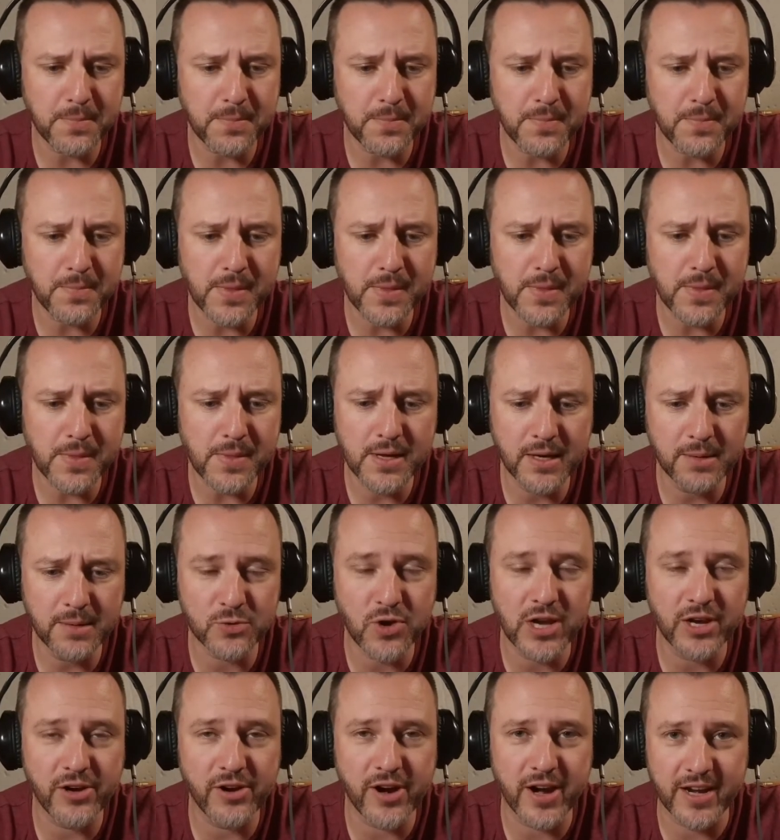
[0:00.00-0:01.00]
it was
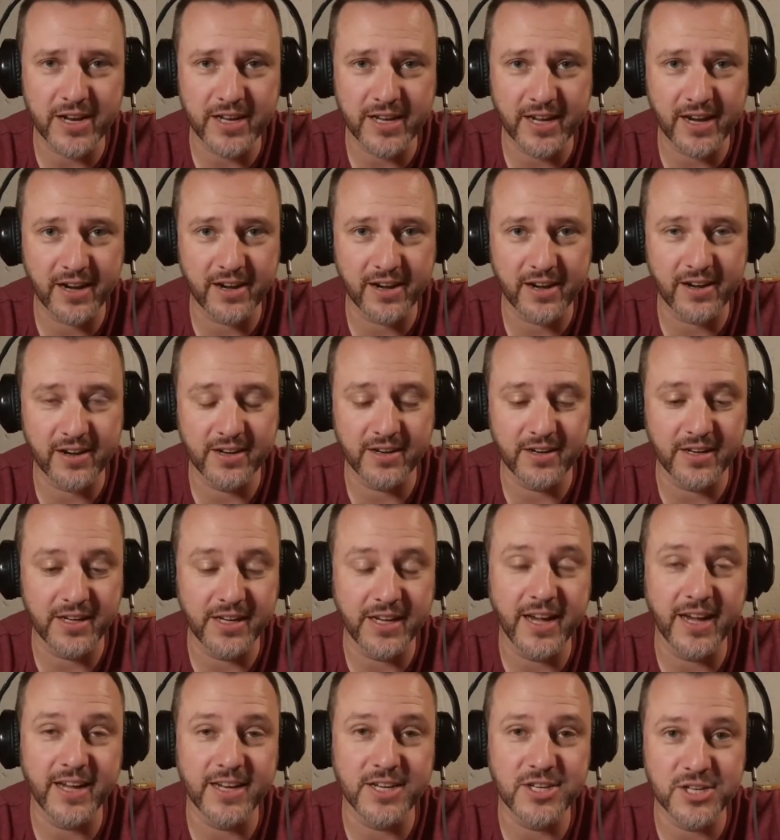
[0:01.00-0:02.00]
really great
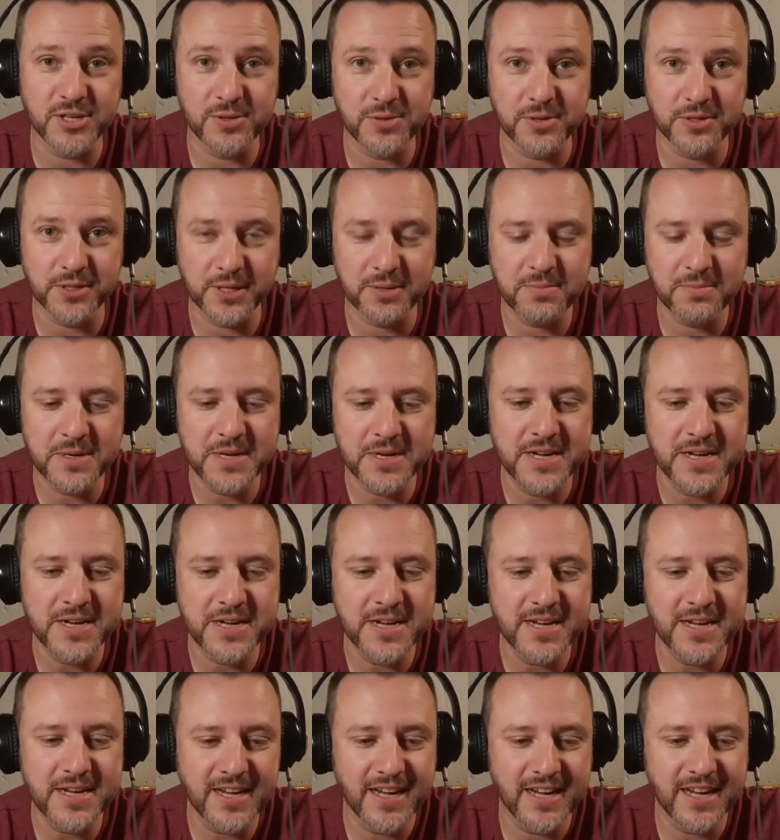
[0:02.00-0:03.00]
engaging with him,
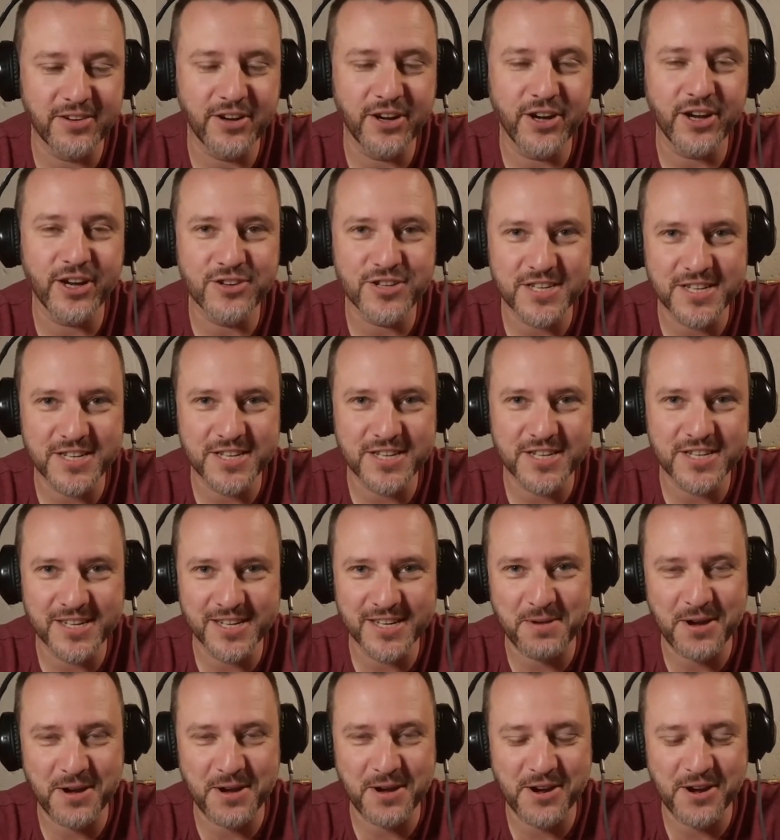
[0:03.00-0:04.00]
a very interesting
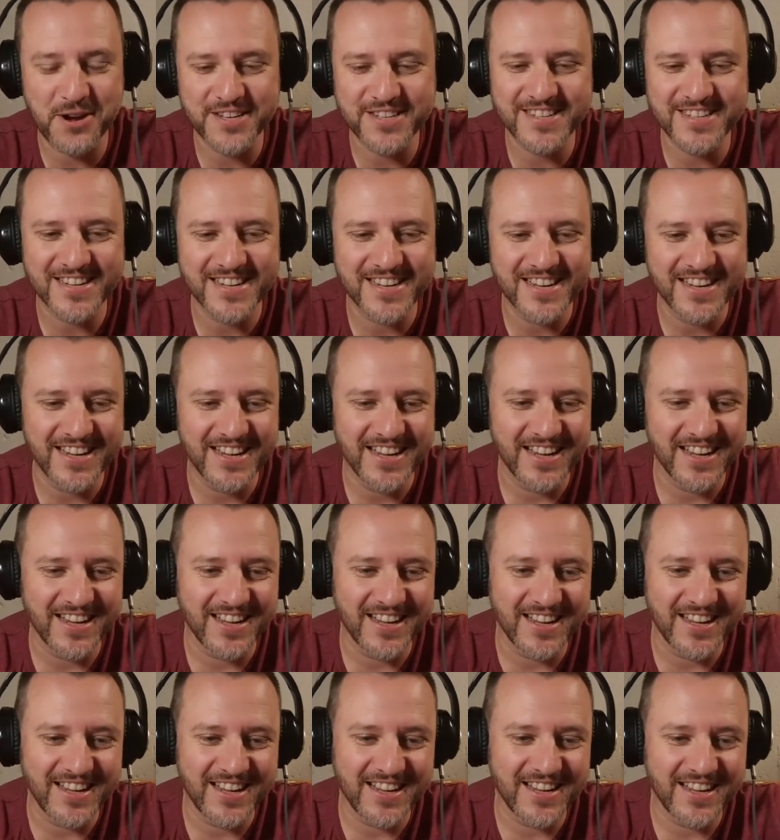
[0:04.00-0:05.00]
experience,
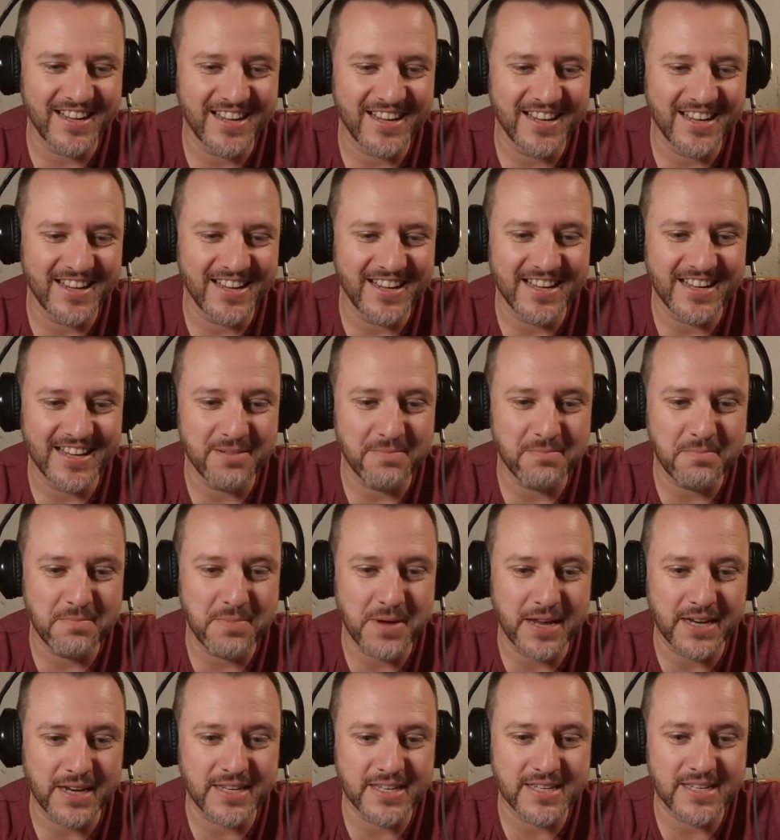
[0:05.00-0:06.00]

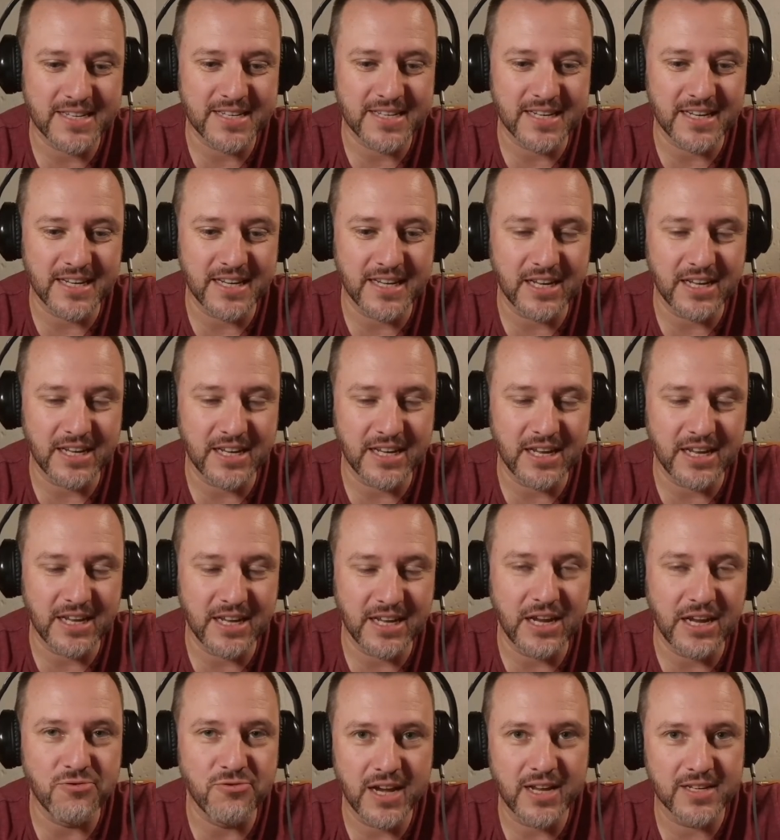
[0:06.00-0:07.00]
but he
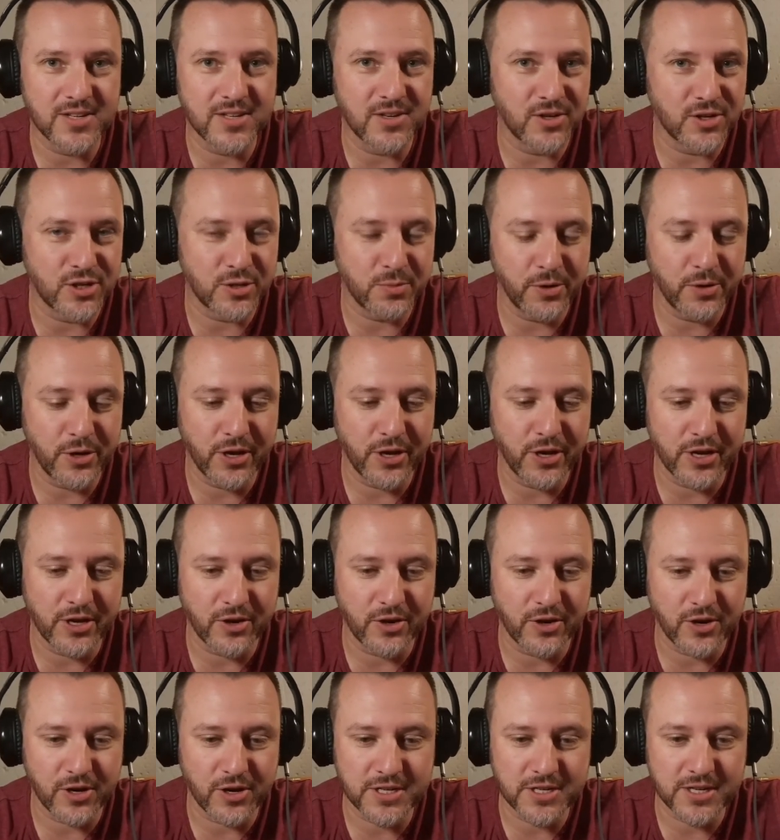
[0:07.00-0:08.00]
really is an entrepreneur at
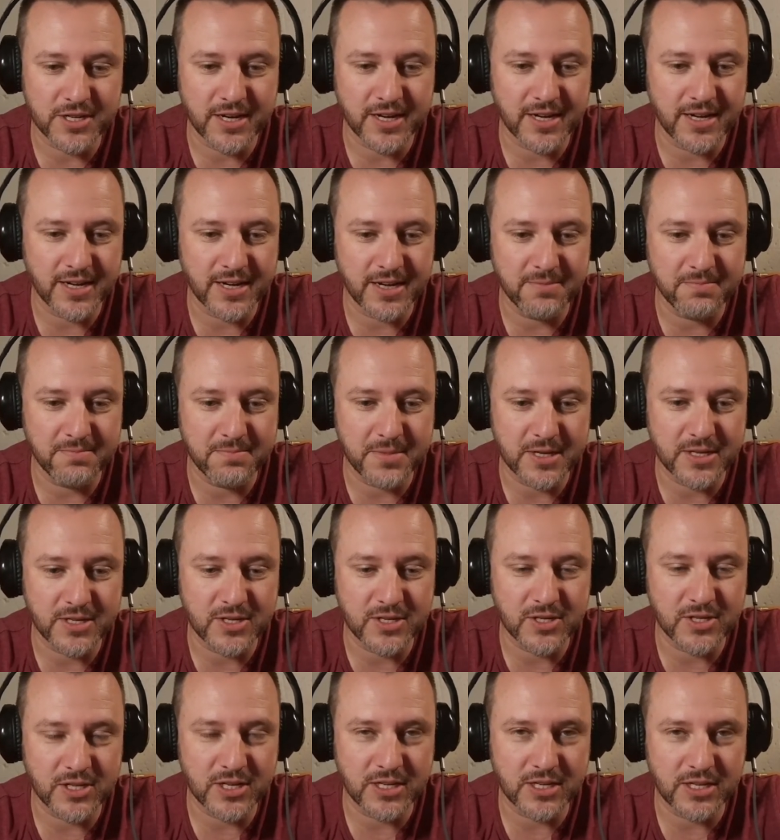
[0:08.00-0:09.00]
heart.
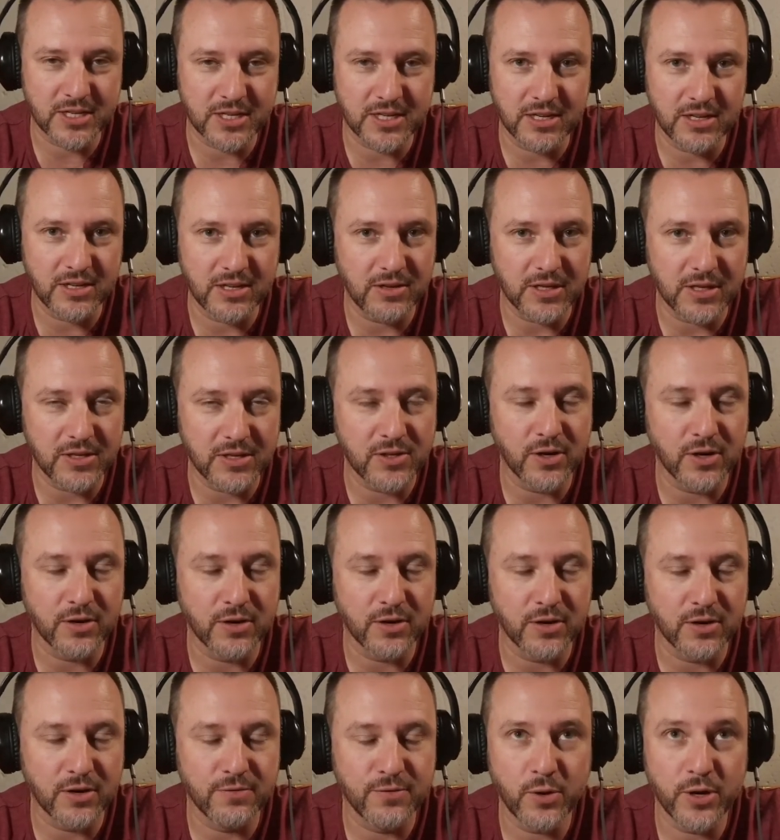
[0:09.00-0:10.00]
He's got a
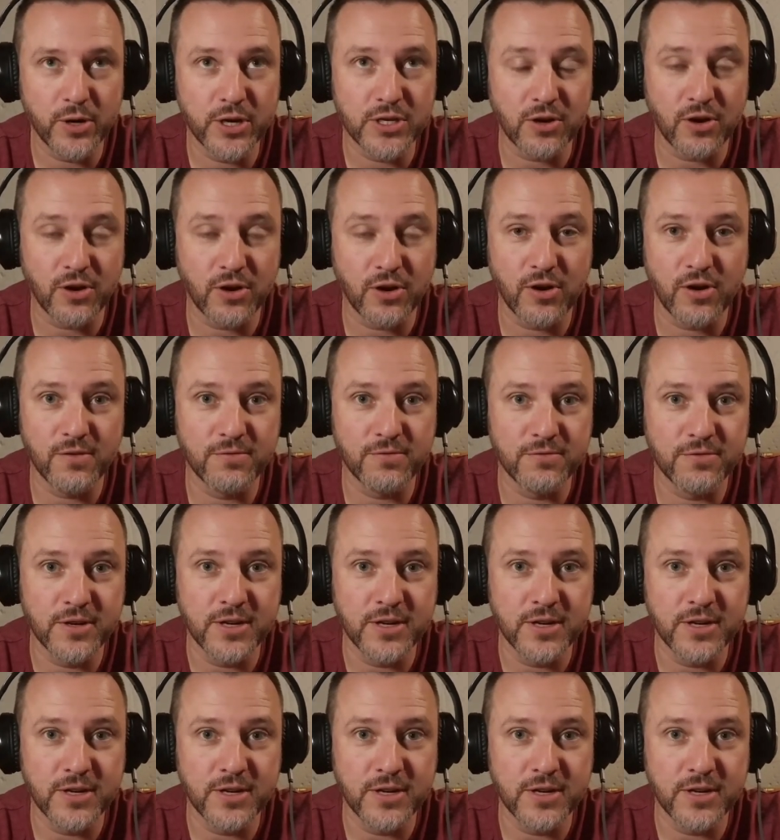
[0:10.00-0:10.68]
viewpoint of